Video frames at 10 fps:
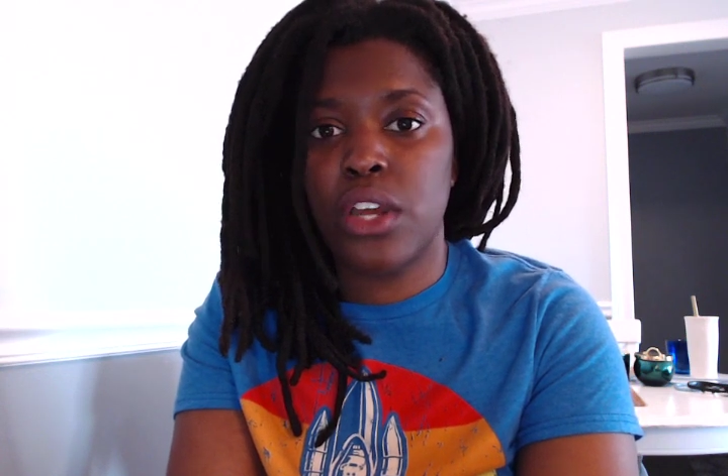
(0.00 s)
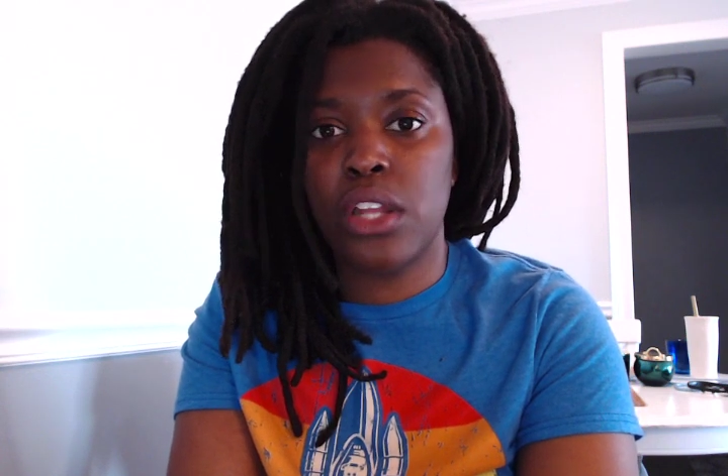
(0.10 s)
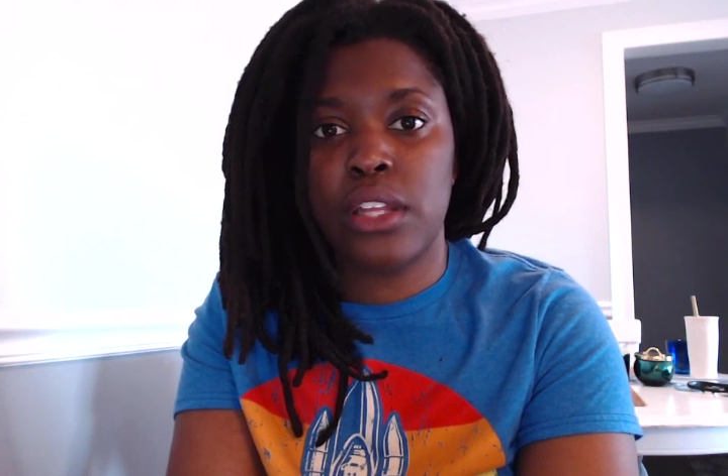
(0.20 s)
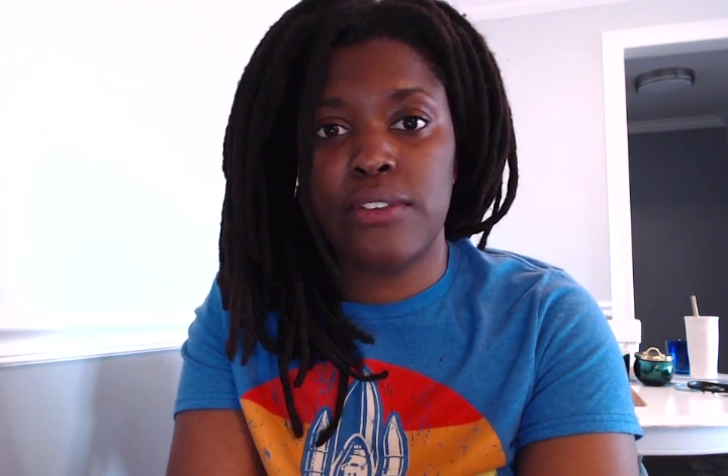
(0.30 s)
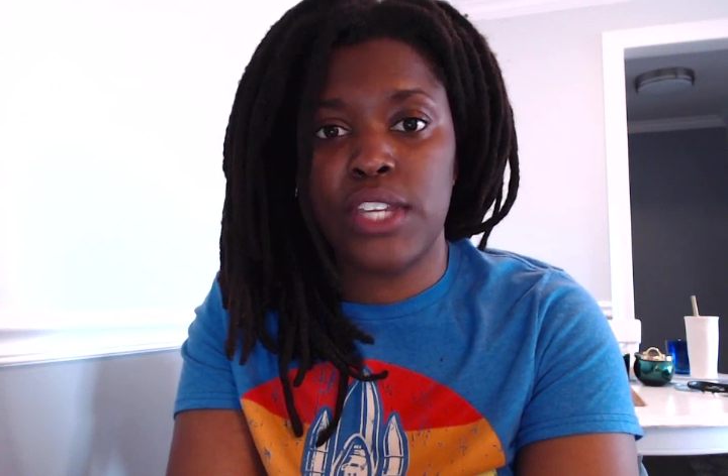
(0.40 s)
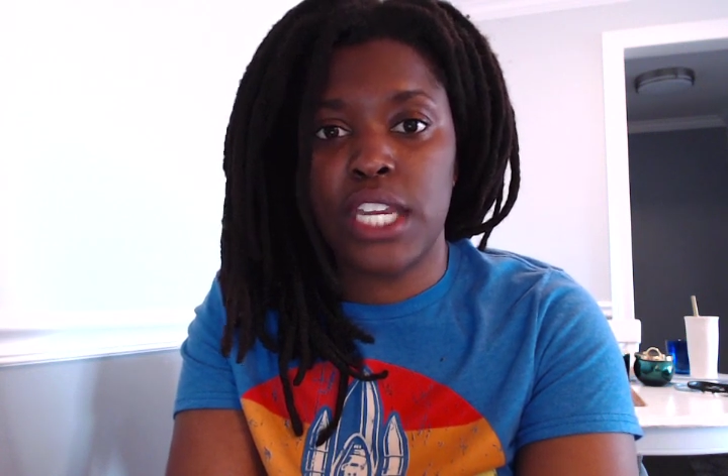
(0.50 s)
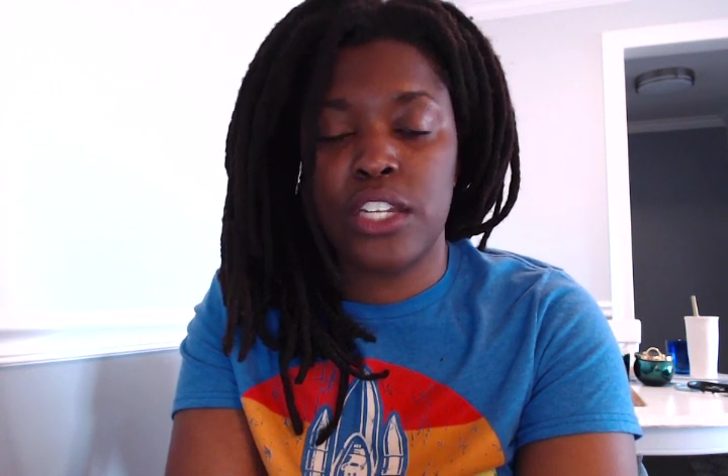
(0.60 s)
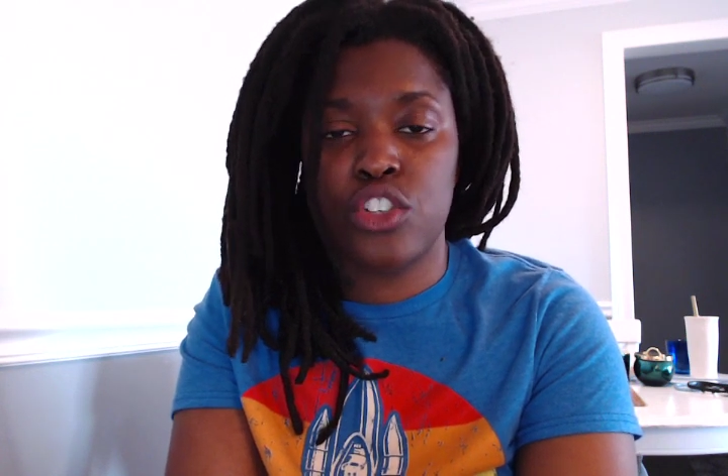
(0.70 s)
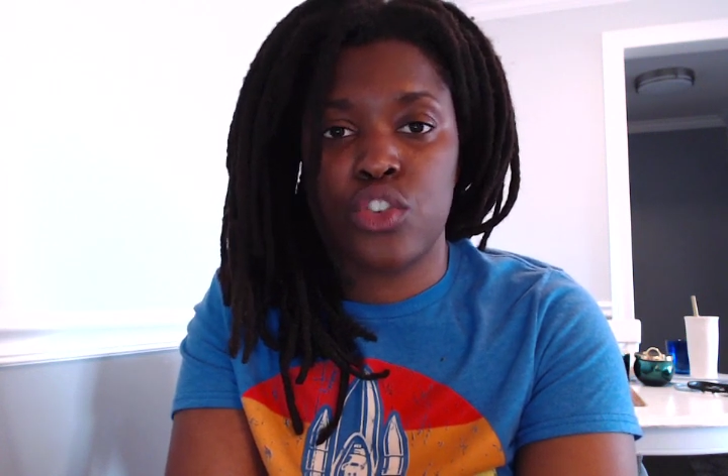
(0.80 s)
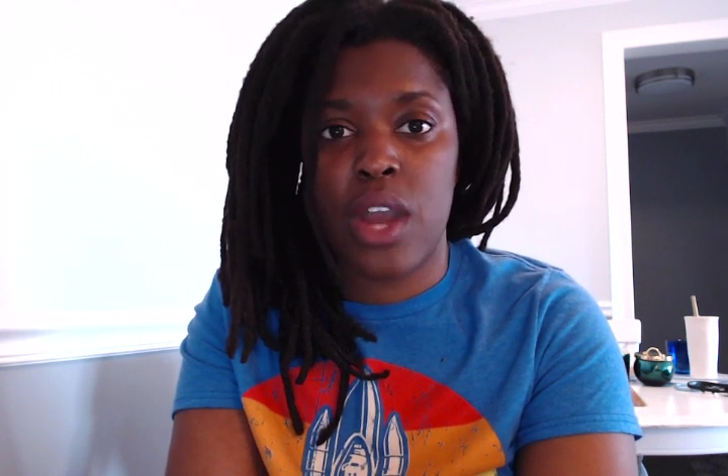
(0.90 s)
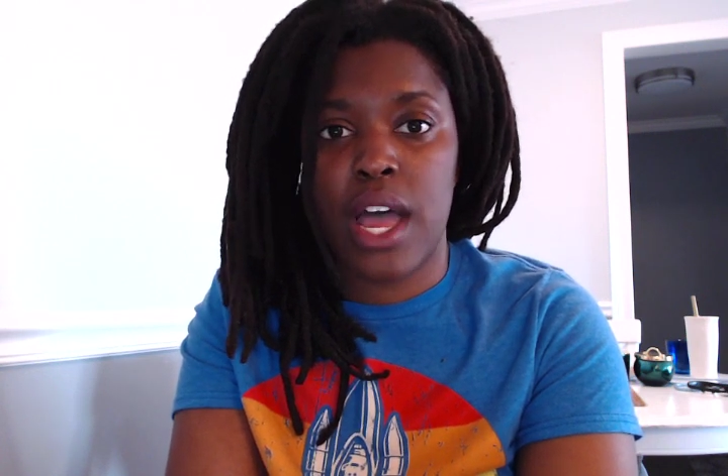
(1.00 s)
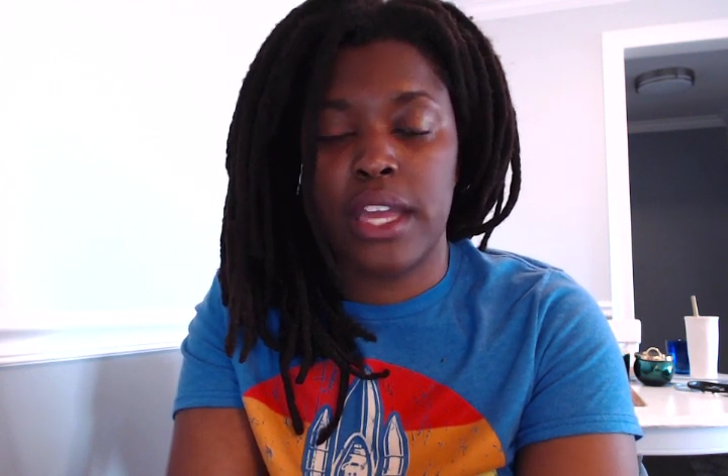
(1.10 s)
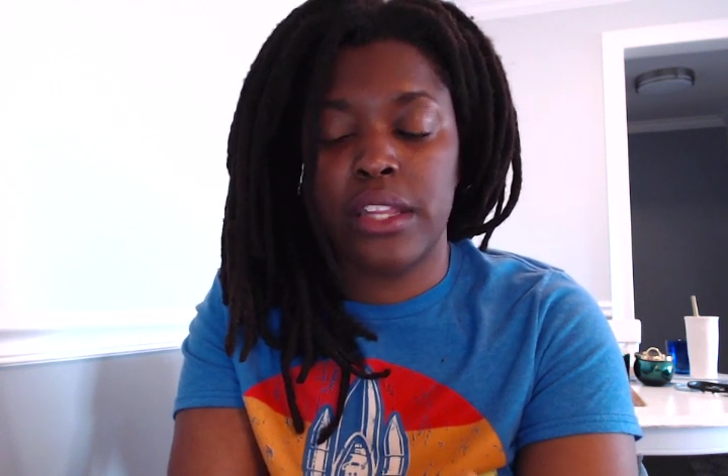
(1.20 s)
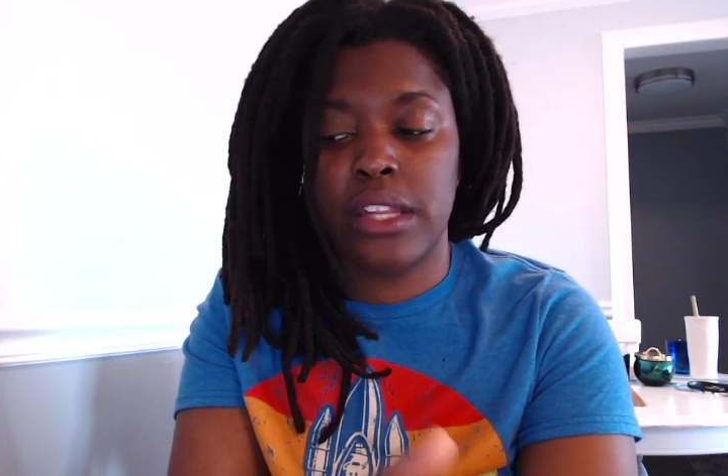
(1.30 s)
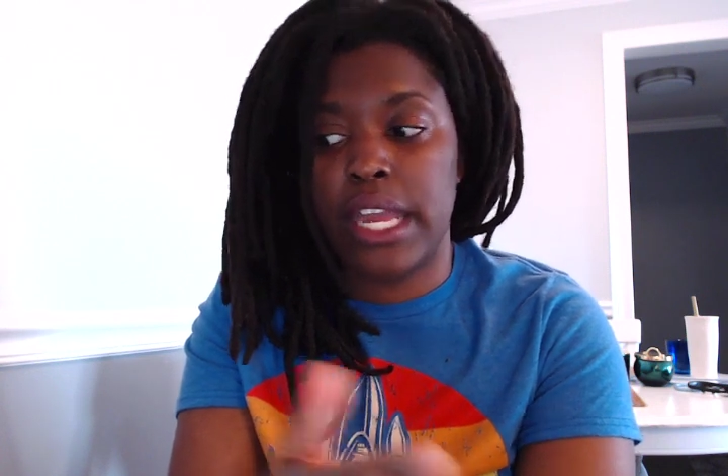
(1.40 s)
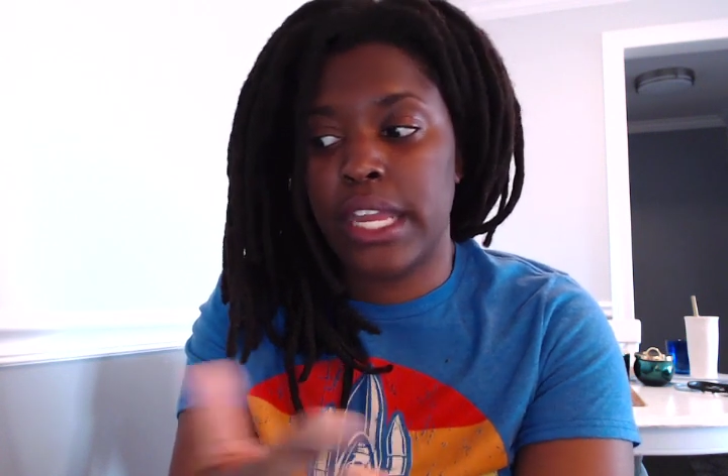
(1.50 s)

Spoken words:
Olivia and Gerard.